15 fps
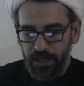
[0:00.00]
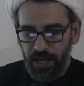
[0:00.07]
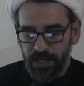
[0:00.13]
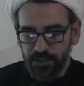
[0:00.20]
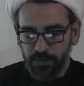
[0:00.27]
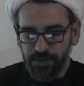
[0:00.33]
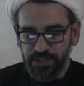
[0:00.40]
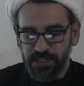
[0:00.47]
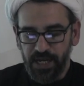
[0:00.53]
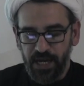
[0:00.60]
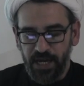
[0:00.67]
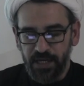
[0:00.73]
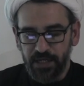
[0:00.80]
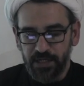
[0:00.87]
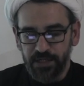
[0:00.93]
As we
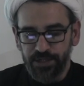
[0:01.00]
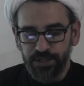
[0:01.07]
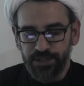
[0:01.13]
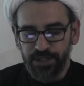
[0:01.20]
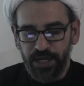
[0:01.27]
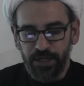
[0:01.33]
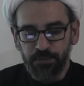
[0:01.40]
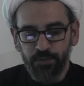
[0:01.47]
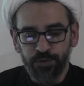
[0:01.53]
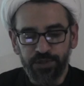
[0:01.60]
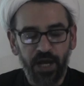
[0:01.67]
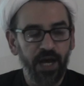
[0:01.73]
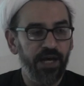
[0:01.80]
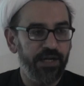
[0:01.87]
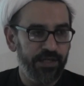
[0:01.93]
said, Shaykh
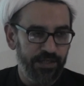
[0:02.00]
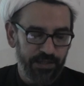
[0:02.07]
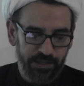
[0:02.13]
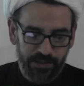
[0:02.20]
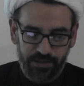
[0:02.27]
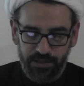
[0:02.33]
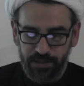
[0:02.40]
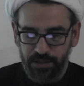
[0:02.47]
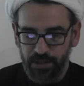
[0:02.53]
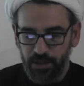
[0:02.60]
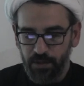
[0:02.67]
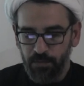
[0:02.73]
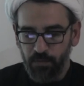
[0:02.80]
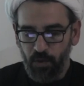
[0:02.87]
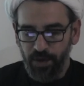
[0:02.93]
Mutahari
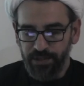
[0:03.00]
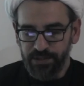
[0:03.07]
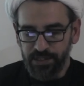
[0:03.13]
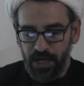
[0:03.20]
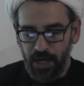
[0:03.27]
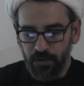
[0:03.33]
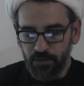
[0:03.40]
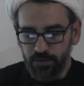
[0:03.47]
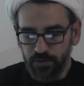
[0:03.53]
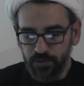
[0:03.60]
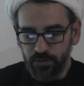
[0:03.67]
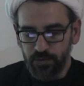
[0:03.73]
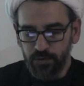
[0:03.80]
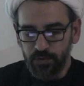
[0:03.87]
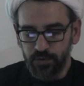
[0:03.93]
points out
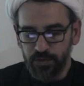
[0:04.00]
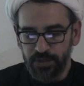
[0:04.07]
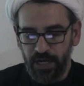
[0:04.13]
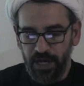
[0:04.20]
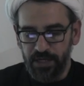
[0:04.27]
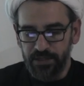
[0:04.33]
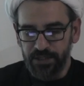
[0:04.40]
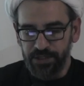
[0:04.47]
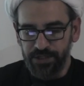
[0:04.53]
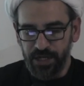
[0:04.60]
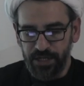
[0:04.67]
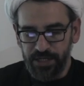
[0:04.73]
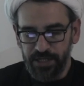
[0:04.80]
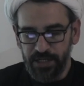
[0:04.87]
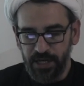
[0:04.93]
to that the
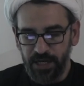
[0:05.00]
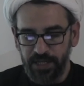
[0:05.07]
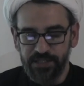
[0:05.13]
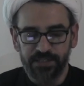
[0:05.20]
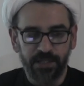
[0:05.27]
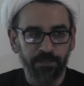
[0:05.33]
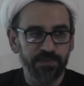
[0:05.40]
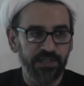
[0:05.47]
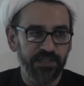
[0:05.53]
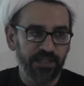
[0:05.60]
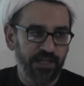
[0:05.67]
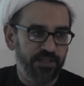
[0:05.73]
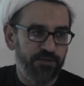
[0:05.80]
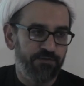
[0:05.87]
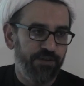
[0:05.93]
Sharia is something
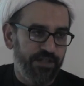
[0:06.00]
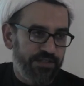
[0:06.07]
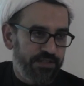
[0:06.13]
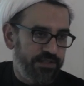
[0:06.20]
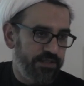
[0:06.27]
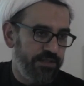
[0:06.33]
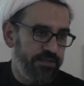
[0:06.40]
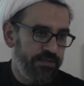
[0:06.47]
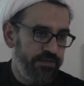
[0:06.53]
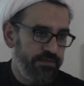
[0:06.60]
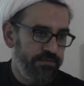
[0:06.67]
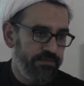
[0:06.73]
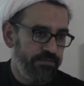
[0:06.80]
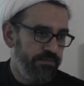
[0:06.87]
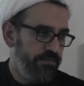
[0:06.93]
that is fixed.
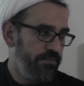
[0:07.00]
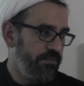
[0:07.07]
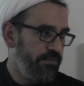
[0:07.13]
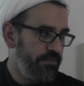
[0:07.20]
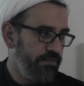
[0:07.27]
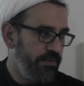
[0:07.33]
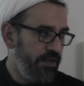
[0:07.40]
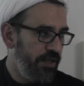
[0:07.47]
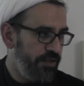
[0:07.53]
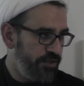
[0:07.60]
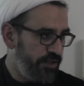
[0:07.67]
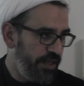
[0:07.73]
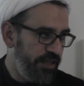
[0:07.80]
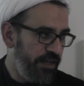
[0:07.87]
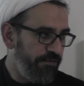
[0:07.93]
Is
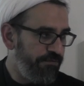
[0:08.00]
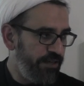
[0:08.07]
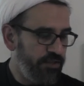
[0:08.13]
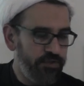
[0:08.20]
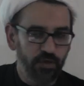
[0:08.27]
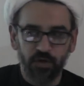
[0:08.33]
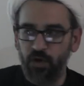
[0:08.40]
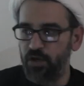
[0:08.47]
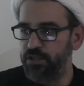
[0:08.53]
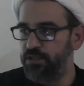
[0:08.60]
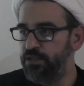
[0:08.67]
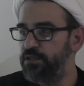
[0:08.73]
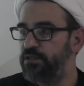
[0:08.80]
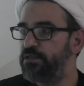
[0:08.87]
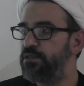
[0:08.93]
Sharia fixed or
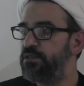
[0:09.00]
not?